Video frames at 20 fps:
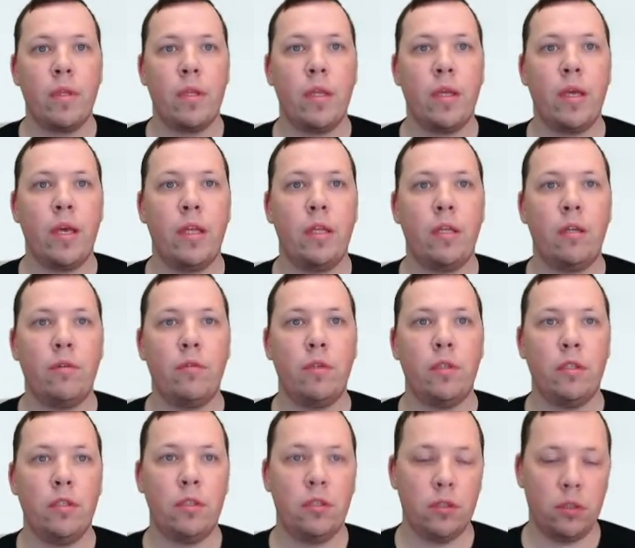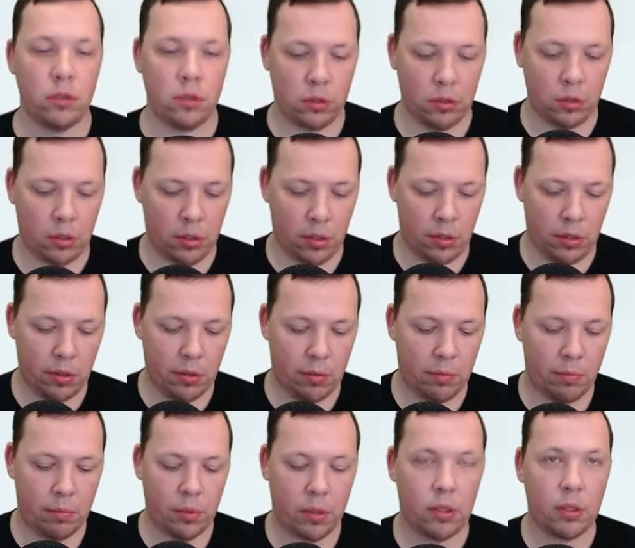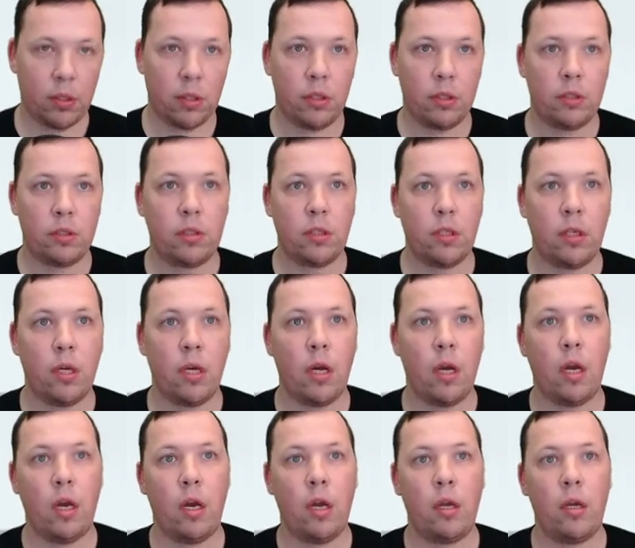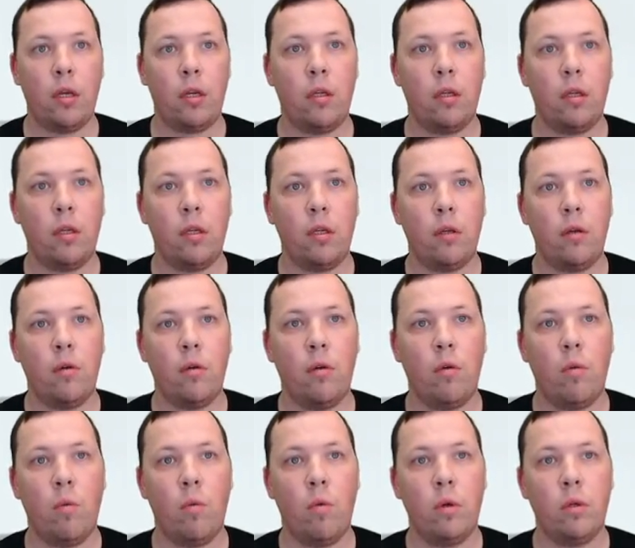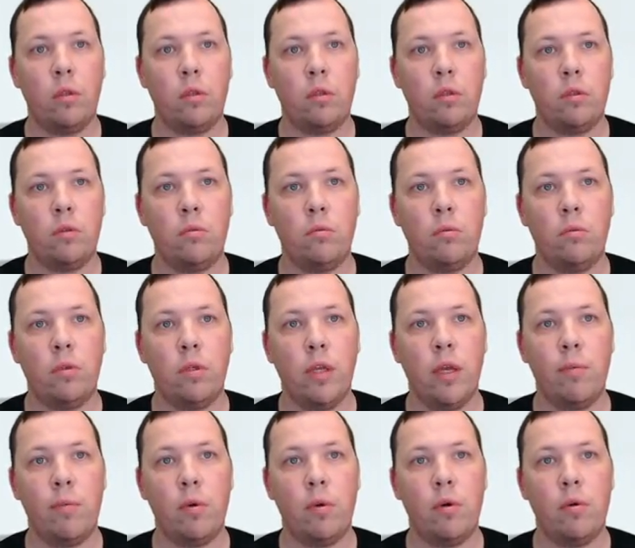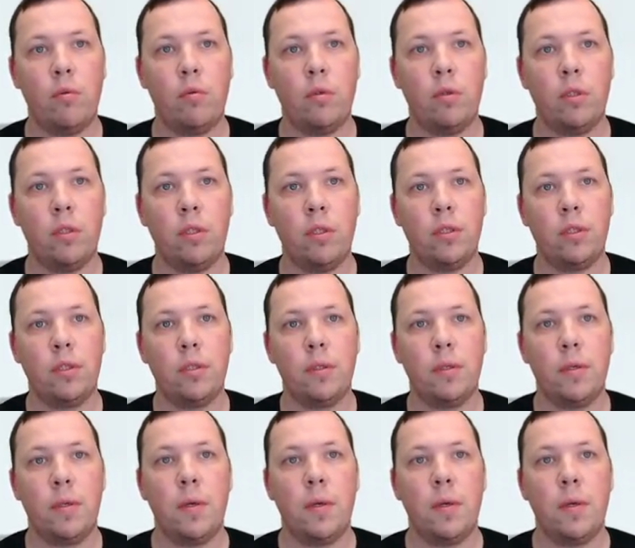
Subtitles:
and the reason because I want to demo it.